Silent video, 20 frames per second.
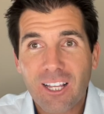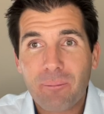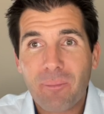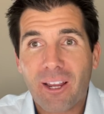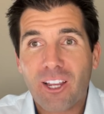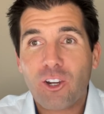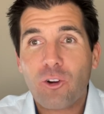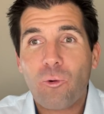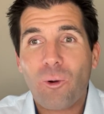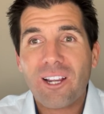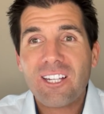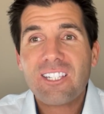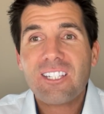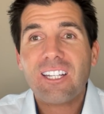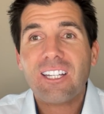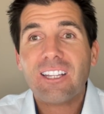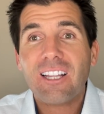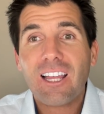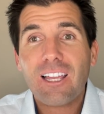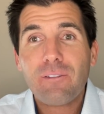my quest
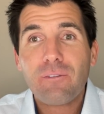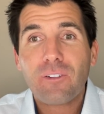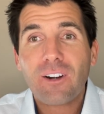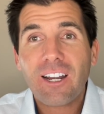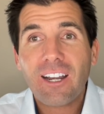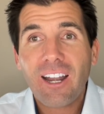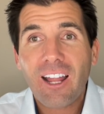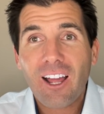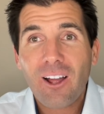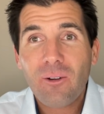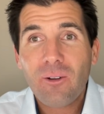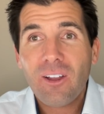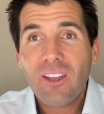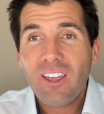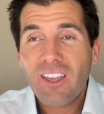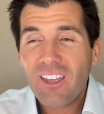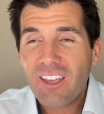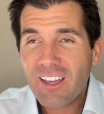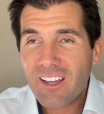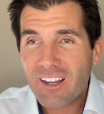in life right now.
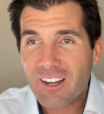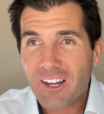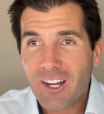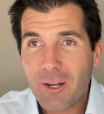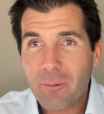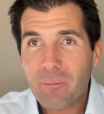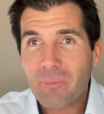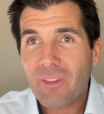Um,